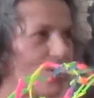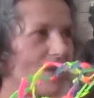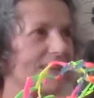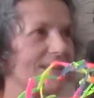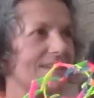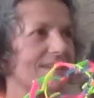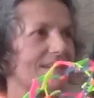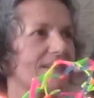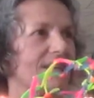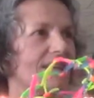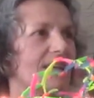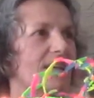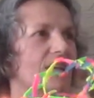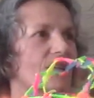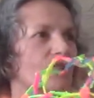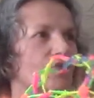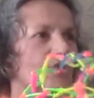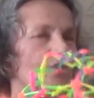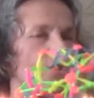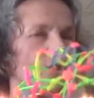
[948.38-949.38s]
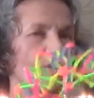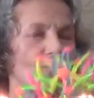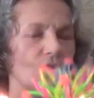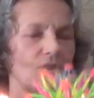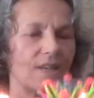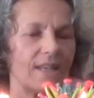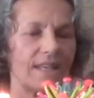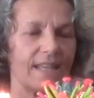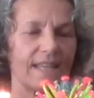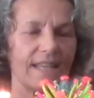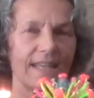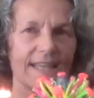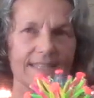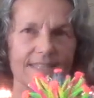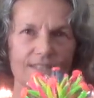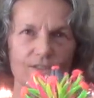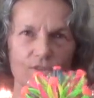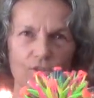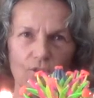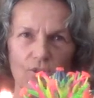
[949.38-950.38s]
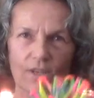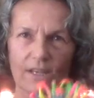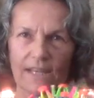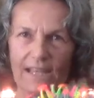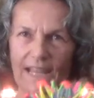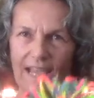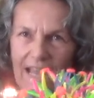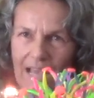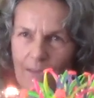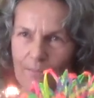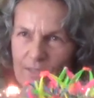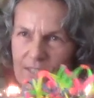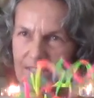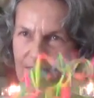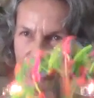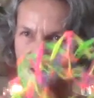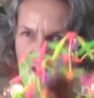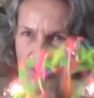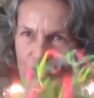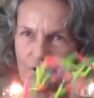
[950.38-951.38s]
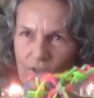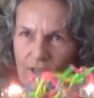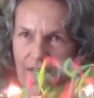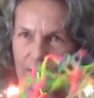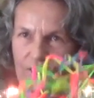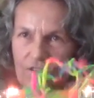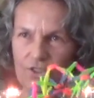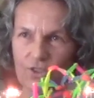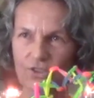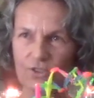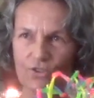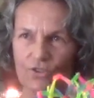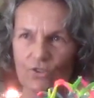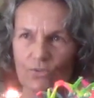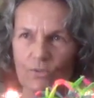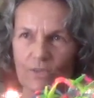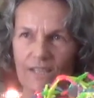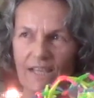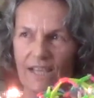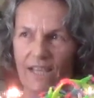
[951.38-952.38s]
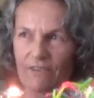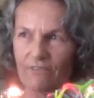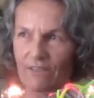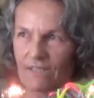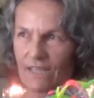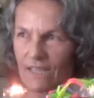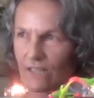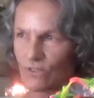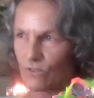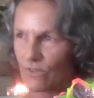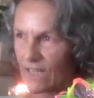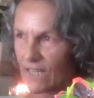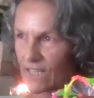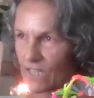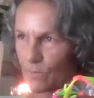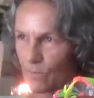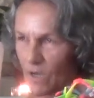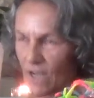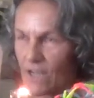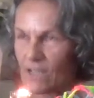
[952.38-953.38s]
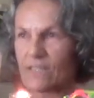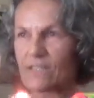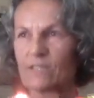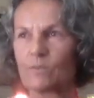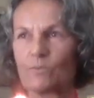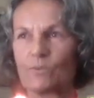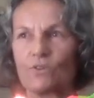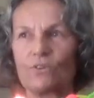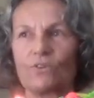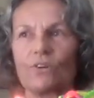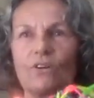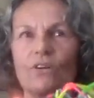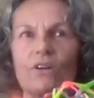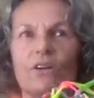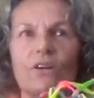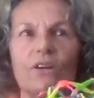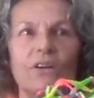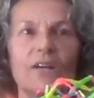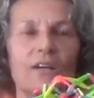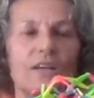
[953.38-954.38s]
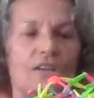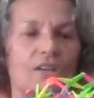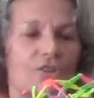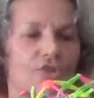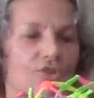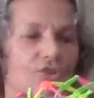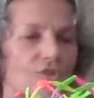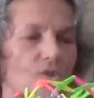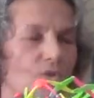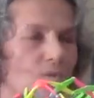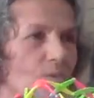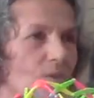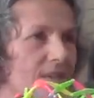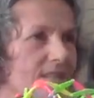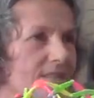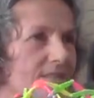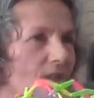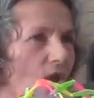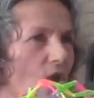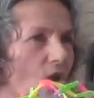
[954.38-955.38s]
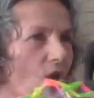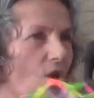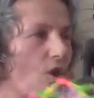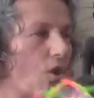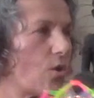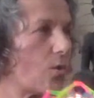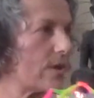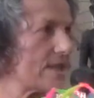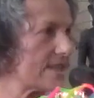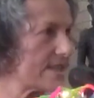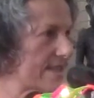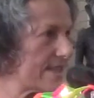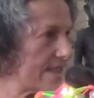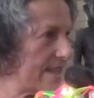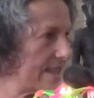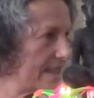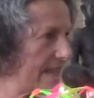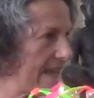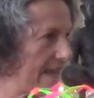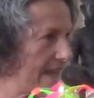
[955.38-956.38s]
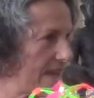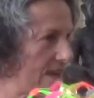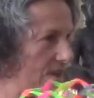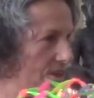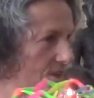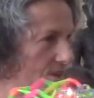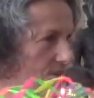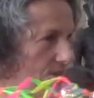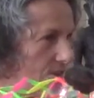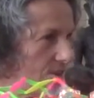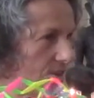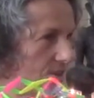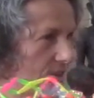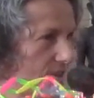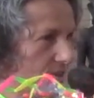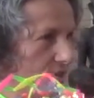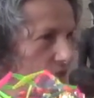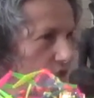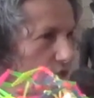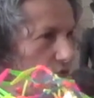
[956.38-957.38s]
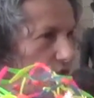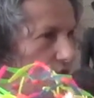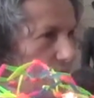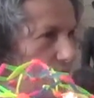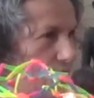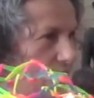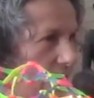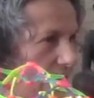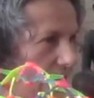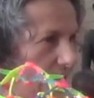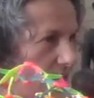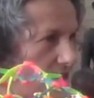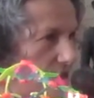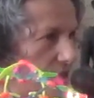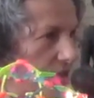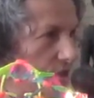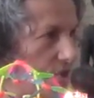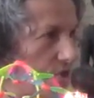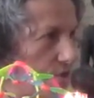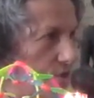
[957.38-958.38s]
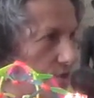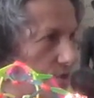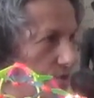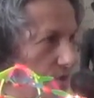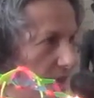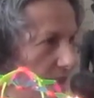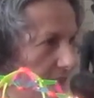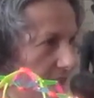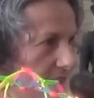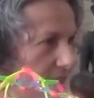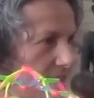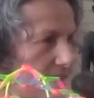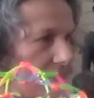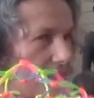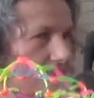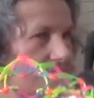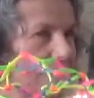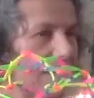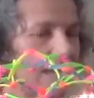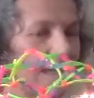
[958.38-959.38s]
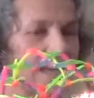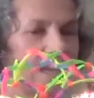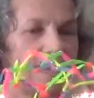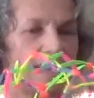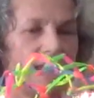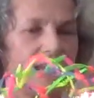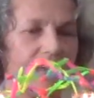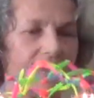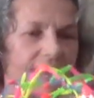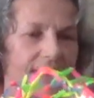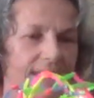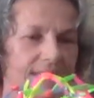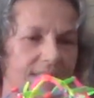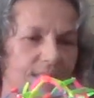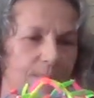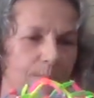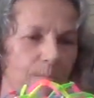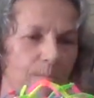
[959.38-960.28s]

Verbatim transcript: it. So let's collapse this structure to whatever degree it's possible. So what's always there, your true nature, your true essence, has